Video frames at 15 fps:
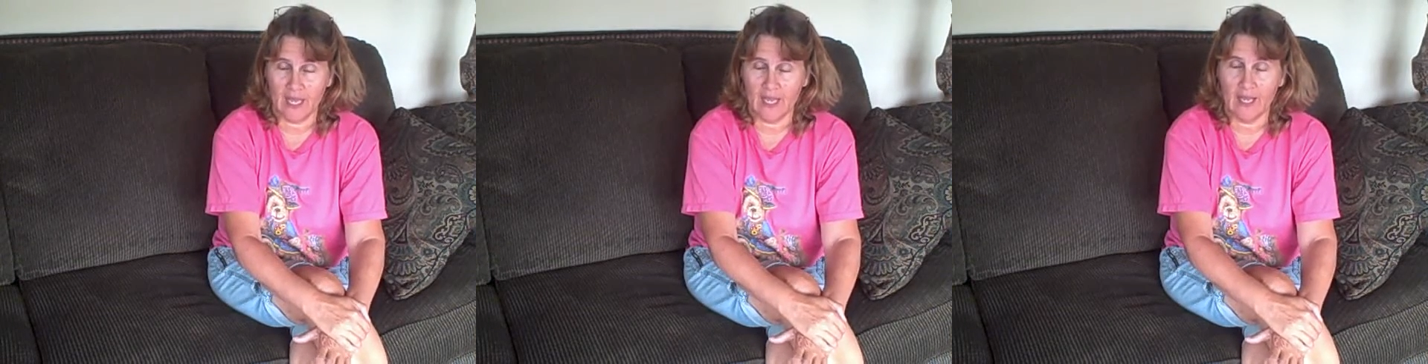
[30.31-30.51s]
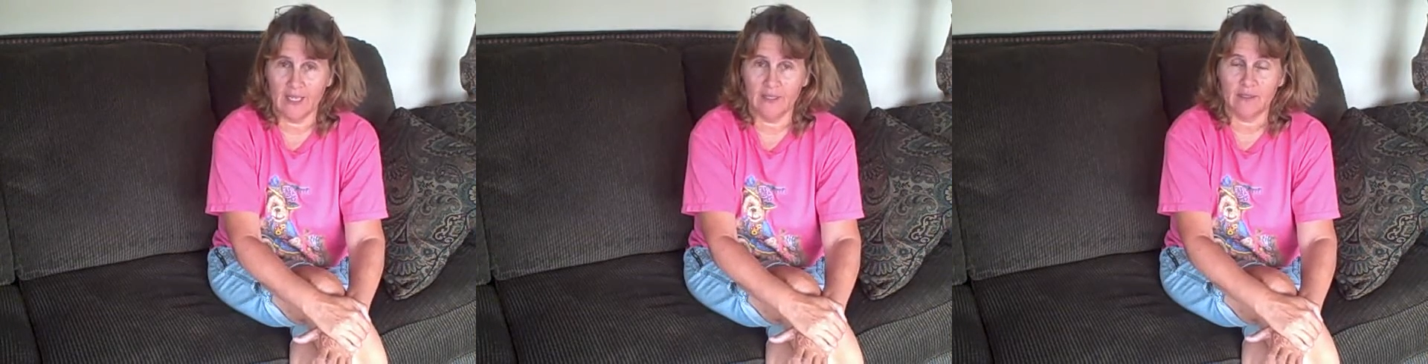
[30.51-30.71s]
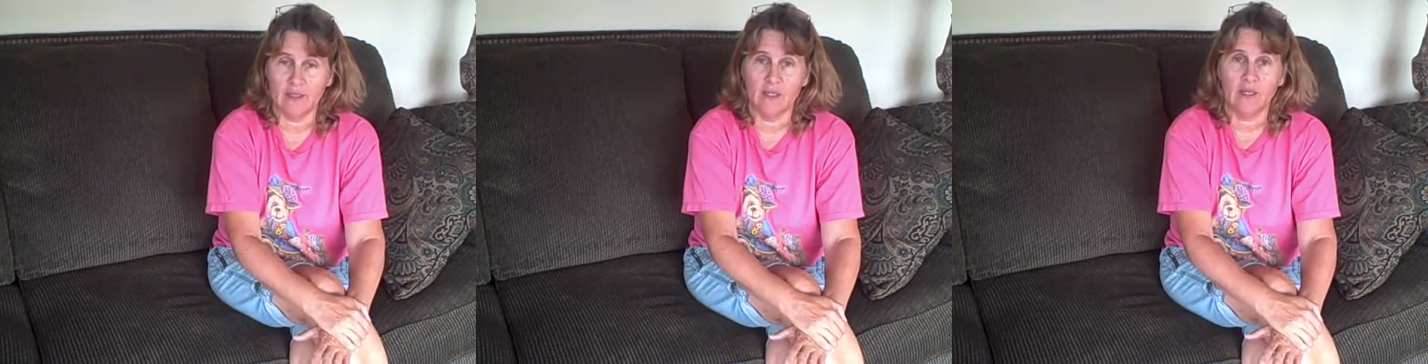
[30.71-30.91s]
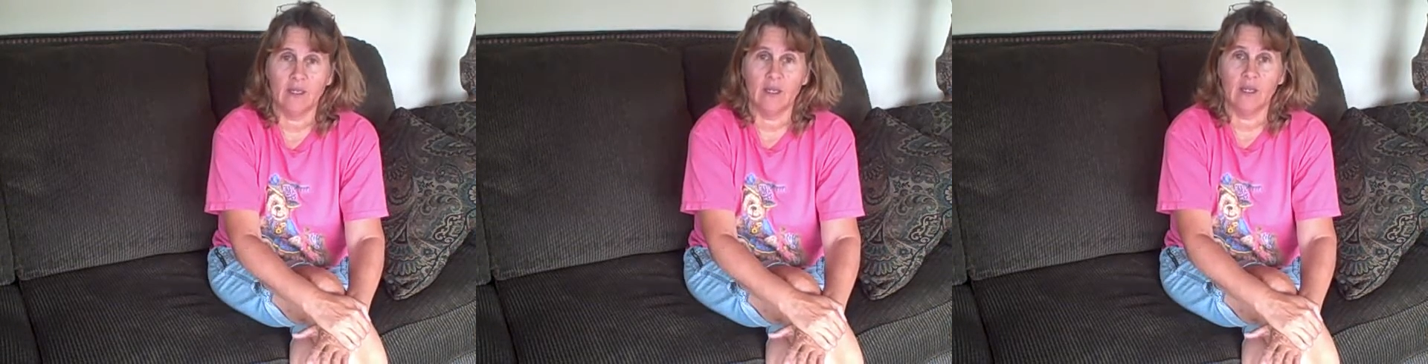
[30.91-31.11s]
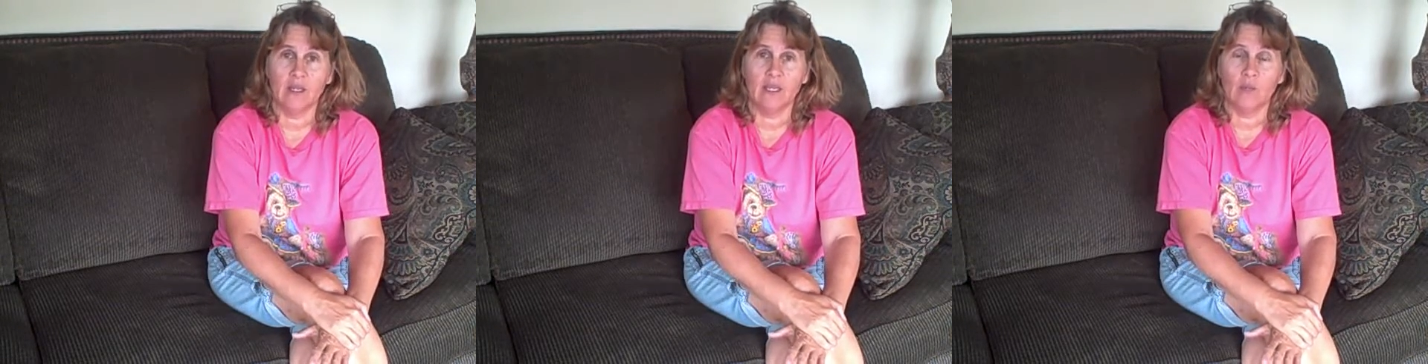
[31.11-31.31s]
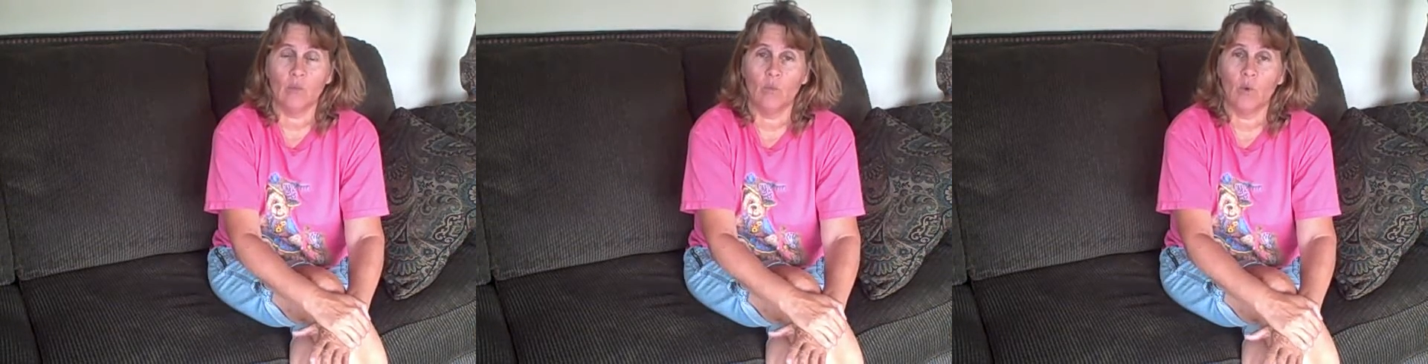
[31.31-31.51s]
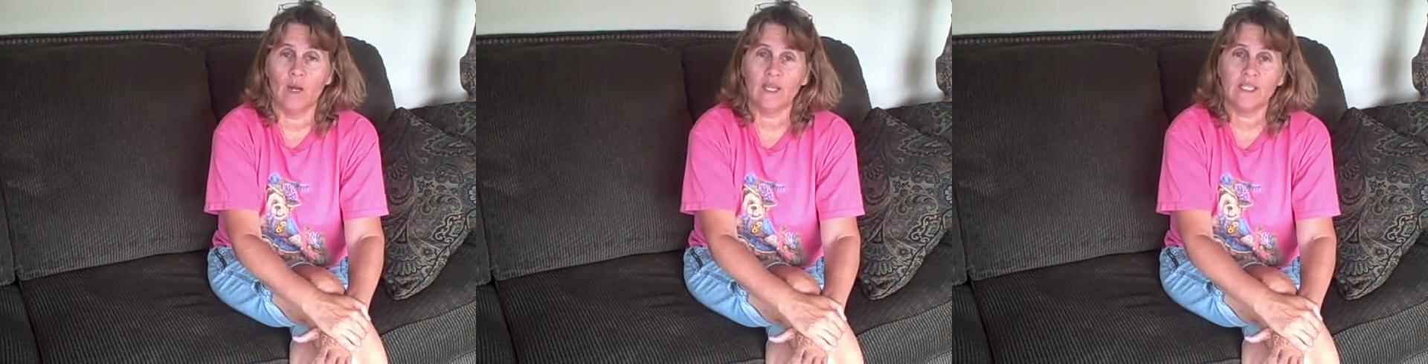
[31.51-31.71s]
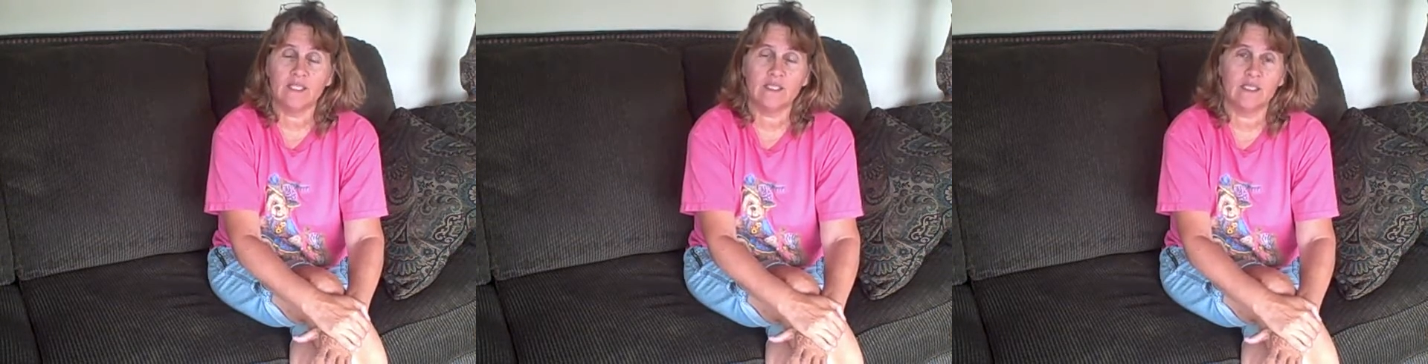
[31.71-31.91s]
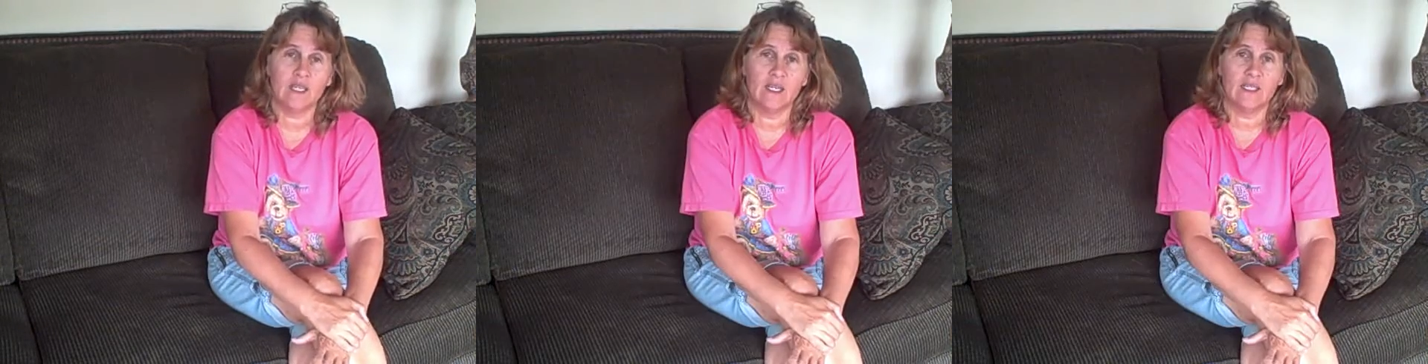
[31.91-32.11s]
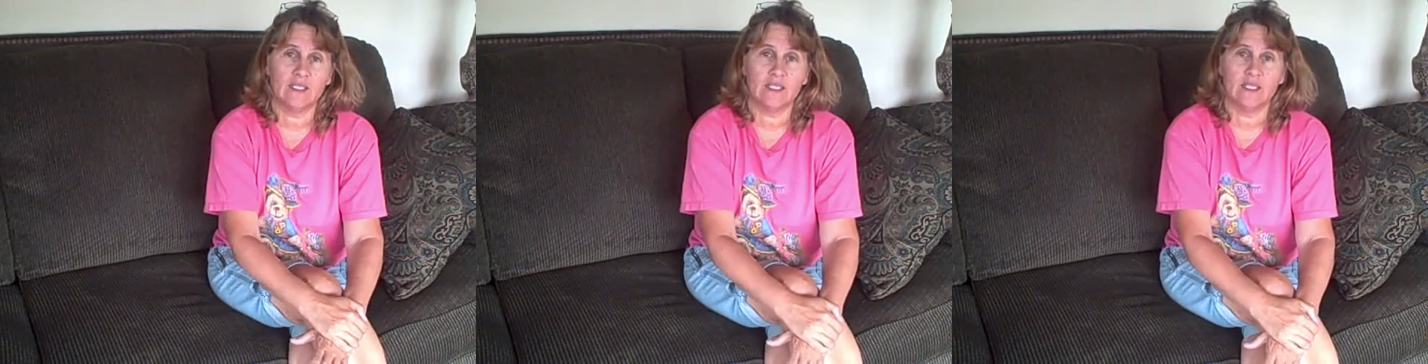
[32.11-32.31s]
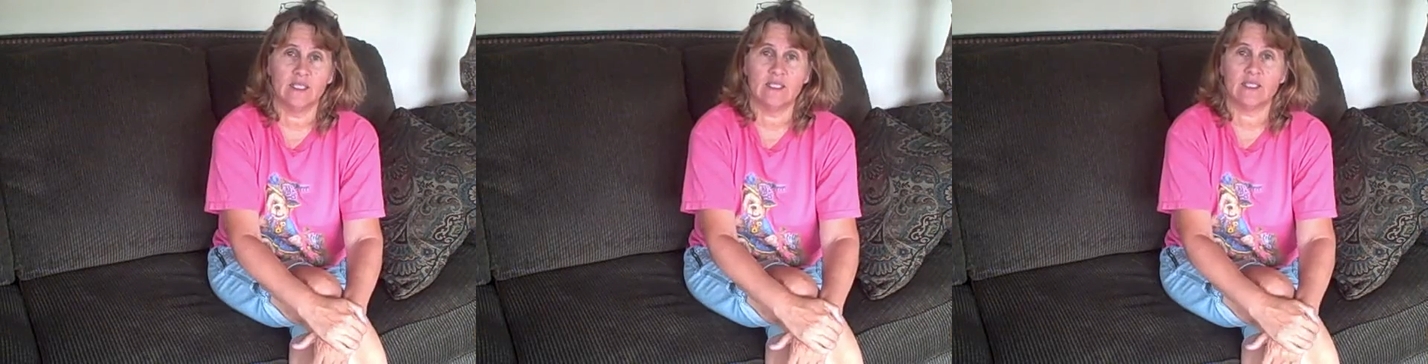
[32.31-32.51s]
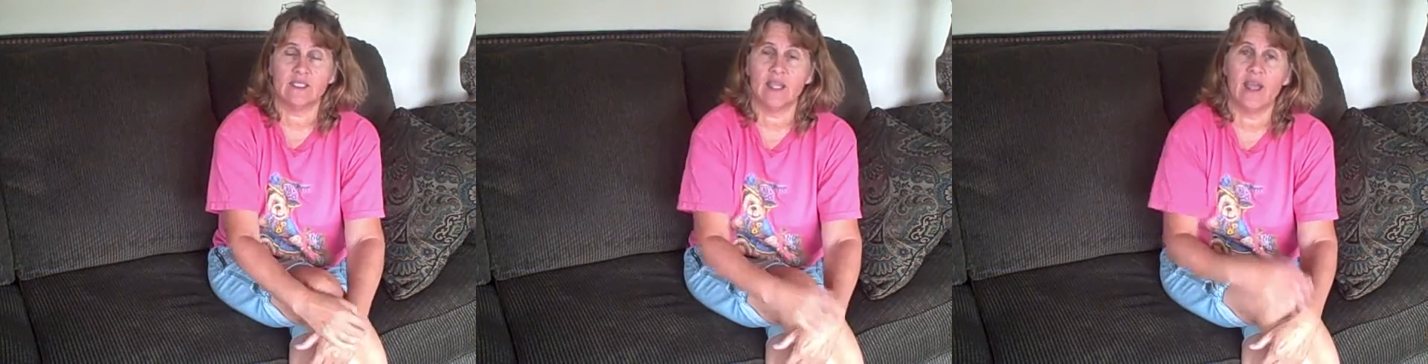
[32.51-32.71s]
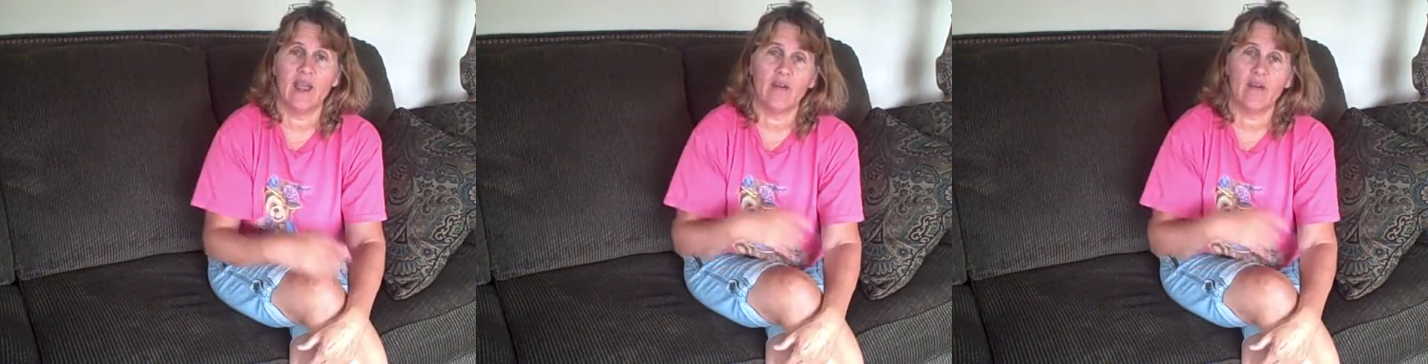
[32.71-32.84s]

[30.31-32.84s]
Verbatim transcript: And what it does is